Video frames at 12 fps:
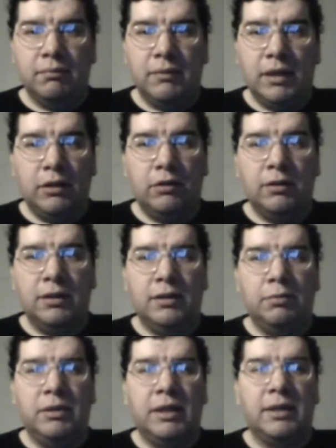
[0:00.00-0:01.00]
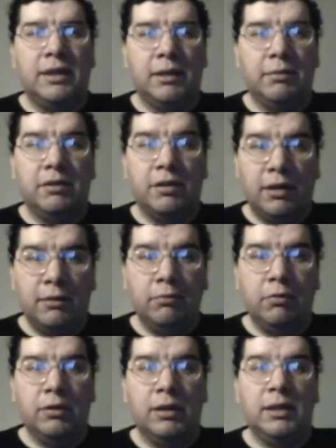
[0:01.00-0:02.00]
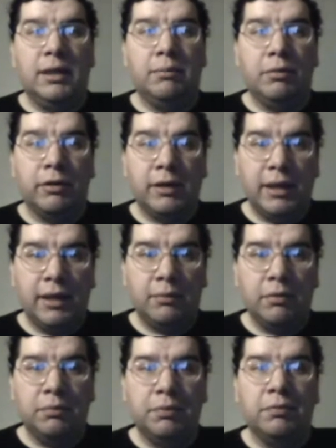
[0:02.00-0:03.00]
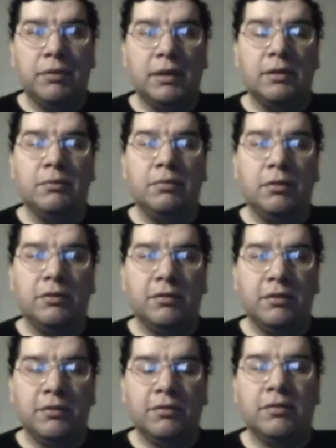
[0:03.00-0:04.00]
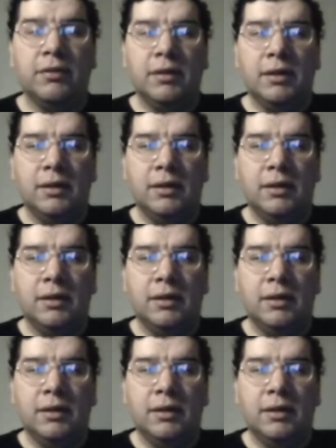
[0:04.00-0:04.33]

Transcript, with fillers: not only did we got Kevin Conroy and Mark Hamill providing the voices,